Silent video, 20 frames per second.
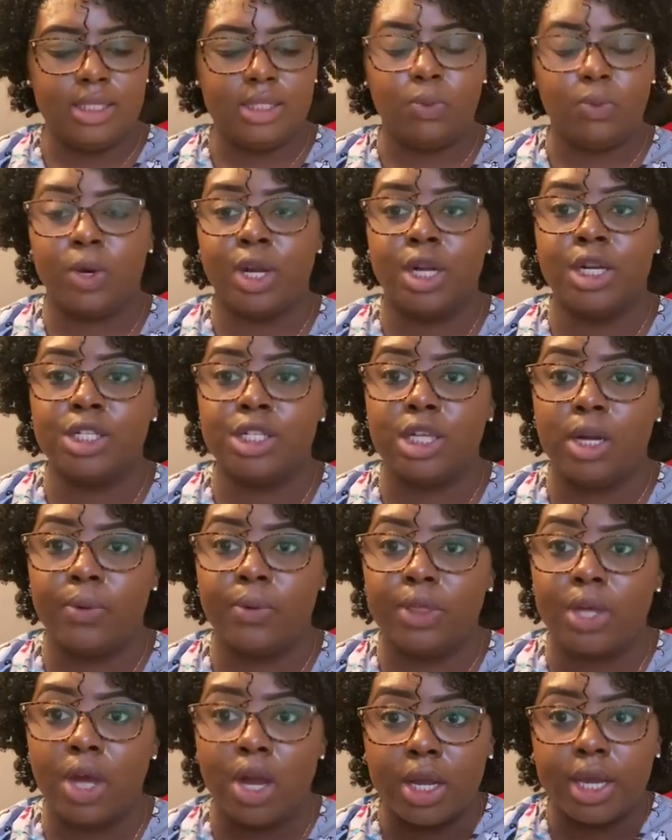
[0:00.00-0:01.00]
we're going to start
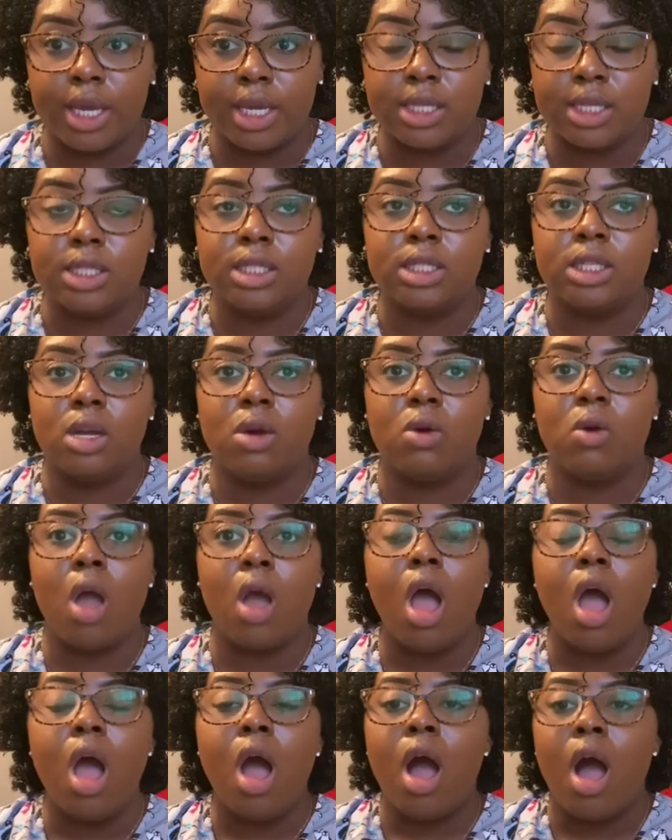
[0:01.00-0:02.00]
with August. So
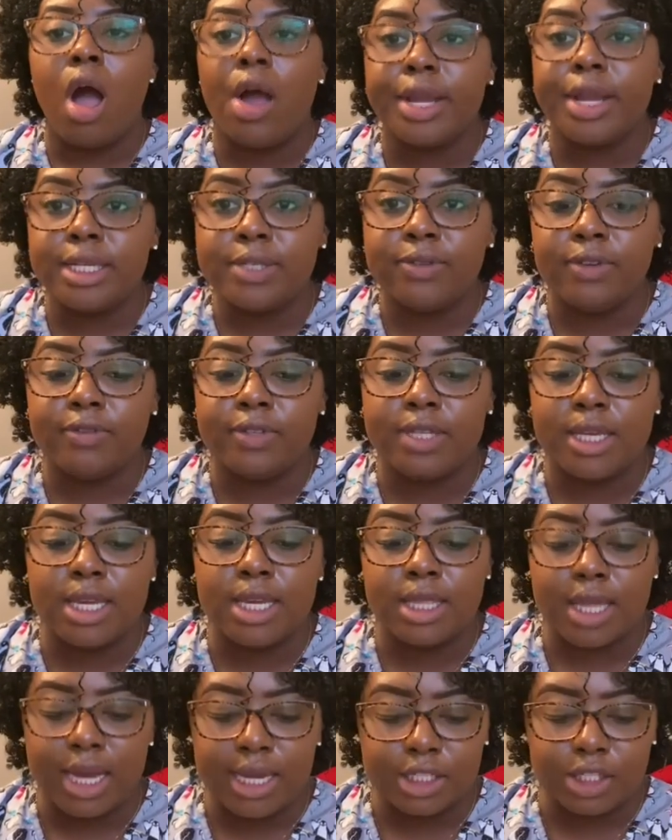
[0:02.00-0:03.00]
August
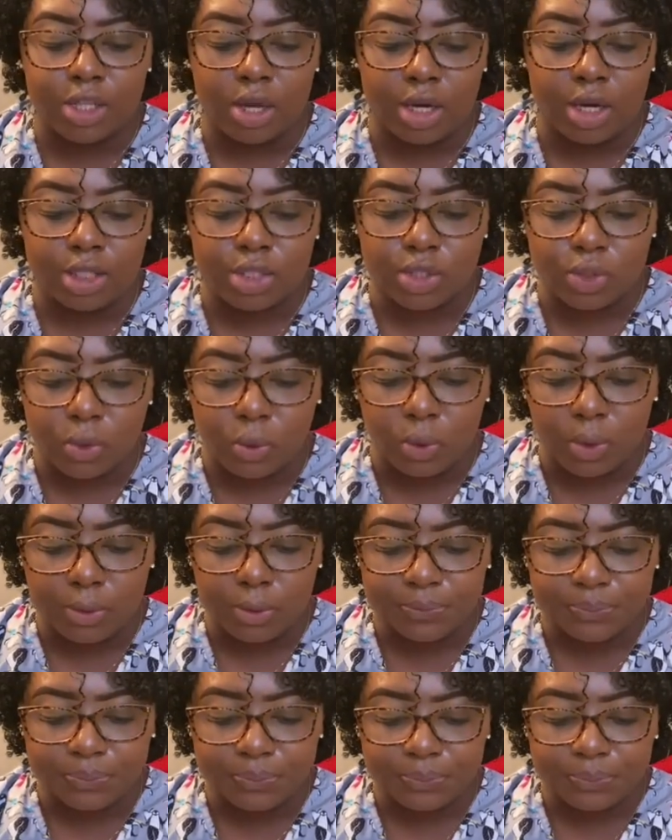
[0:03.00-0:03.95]
15th, I started school.